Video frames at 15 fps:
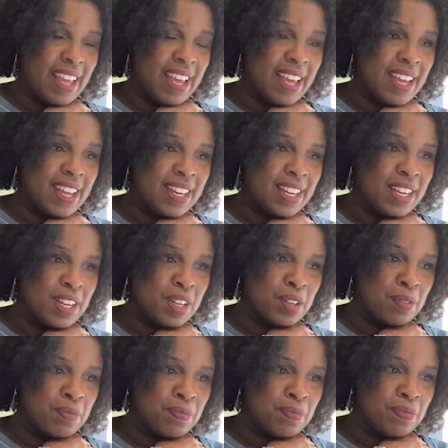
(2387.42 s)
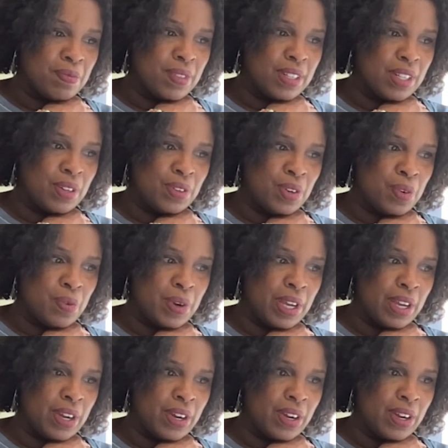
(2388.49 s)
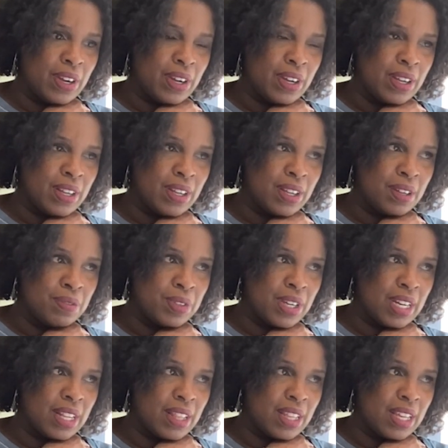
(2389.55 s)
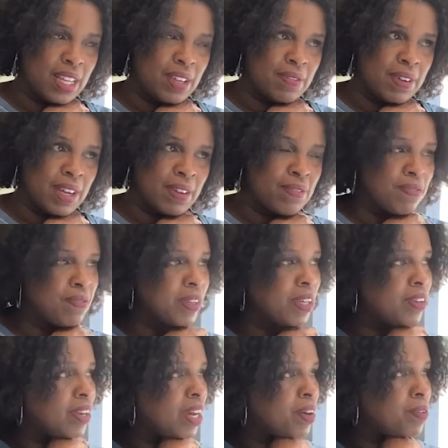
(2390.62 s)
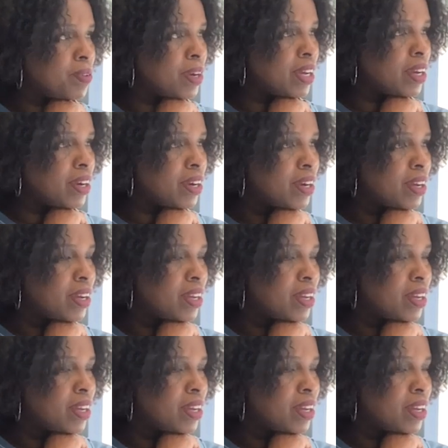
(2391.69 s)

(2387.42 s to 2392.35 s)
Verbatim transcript: And um, I don't know where. I'm trying to think if I figured out where.